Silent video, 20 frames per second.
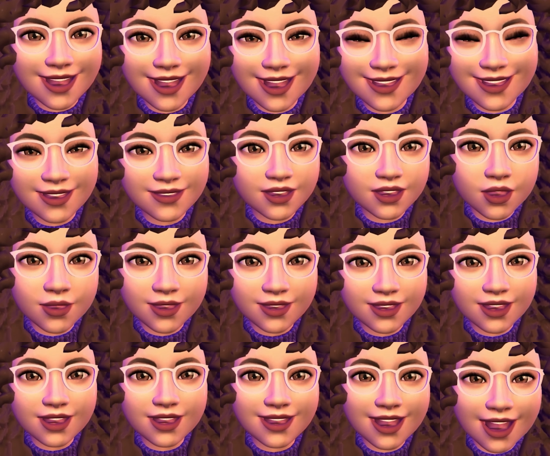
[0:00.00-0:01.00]
And even though it
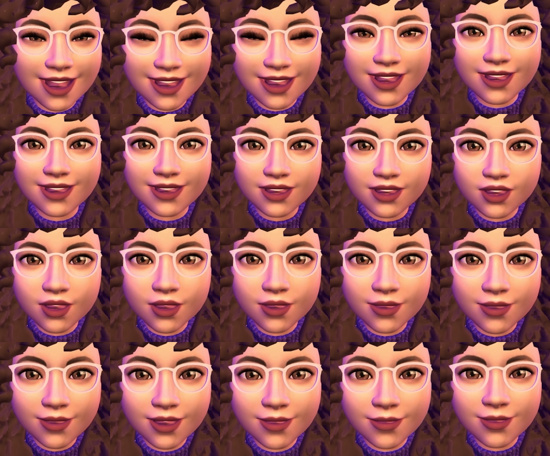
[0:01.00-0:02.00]
does add,
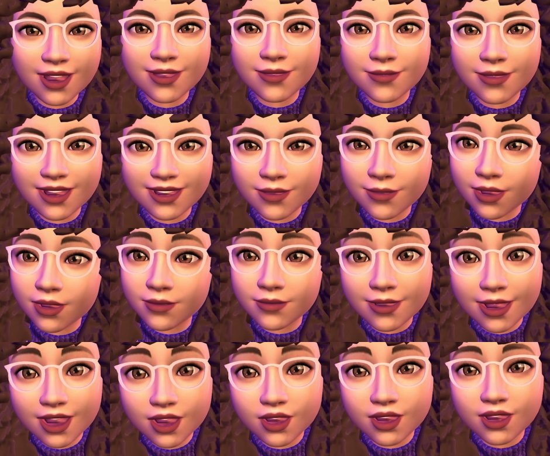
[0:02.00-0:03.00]
it's a bit
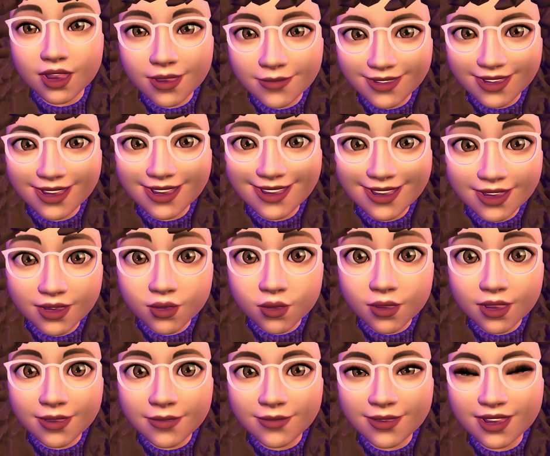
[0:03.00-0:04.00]
bigger. Obviously, it's
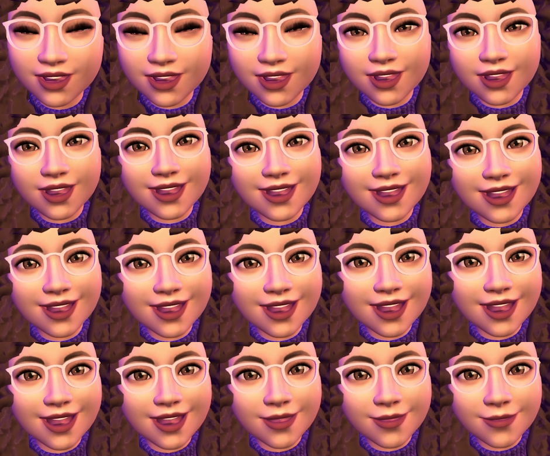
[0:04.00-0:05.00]
quite bigger.
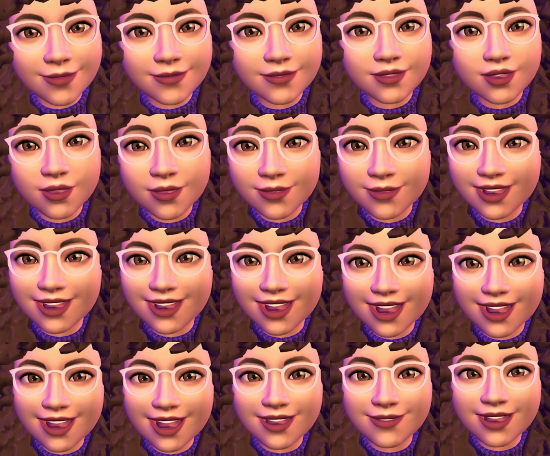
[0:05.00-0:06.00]
For me,
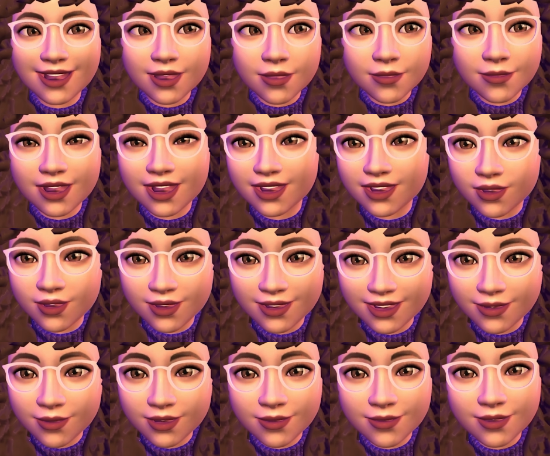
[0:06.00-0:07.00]
I have like a bag
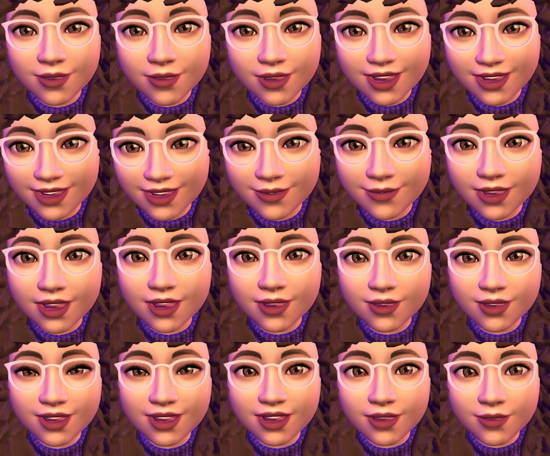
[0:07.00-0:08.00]
usually with me when I leave the
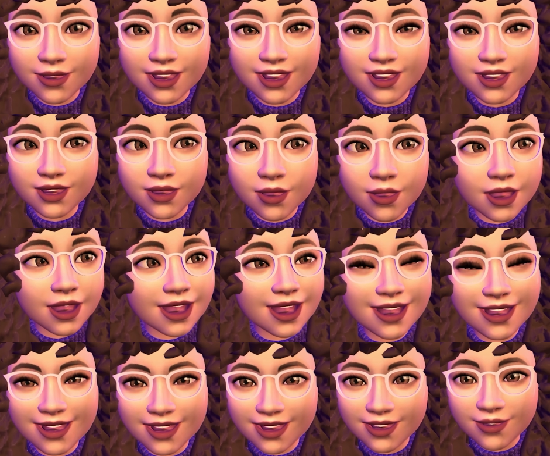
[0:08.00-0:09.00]
house anyway. So
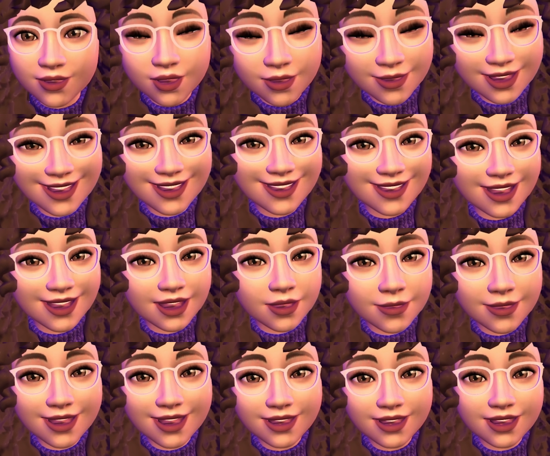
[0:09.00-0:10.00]
for me, it's not that
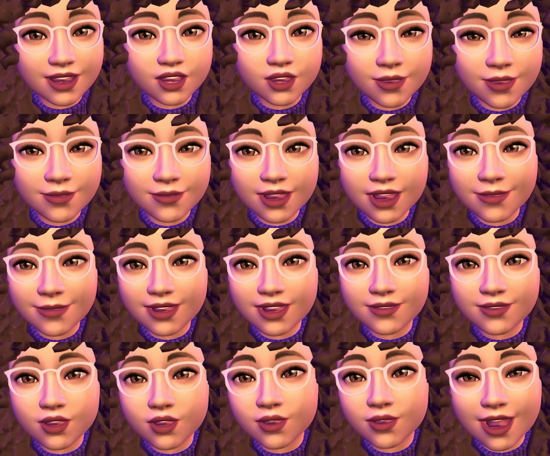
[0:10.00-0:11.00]
big a deal. But maybe
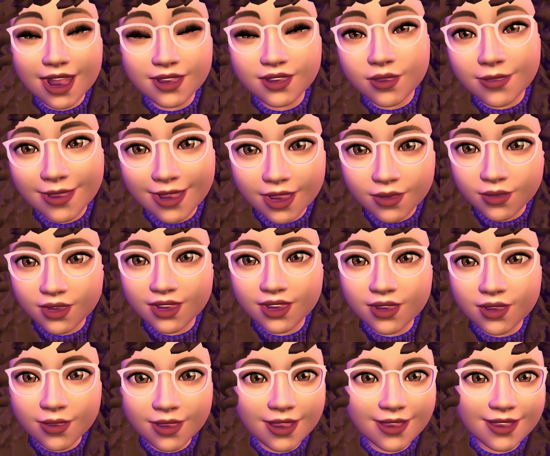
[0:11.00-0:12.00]
if you don't have a bag with
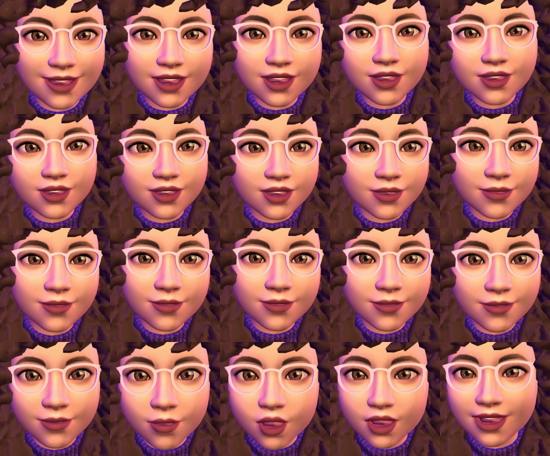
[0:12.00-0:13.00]
you and you're just
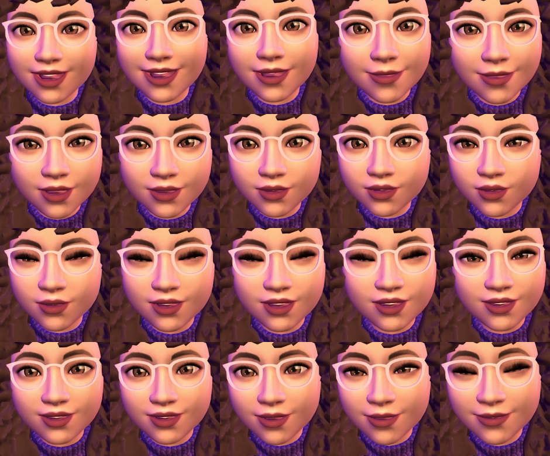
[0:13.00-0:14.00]
walking out with your
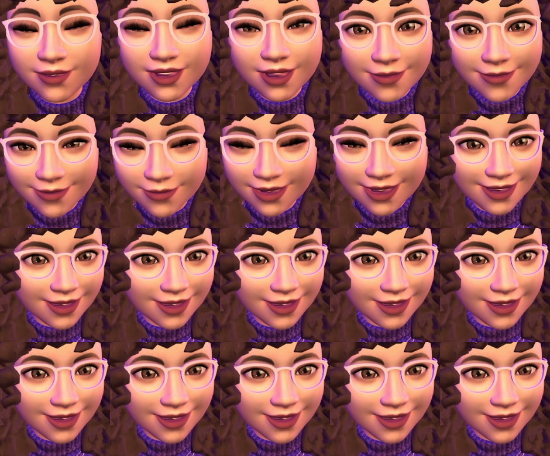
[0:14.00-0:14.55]
Switch or something,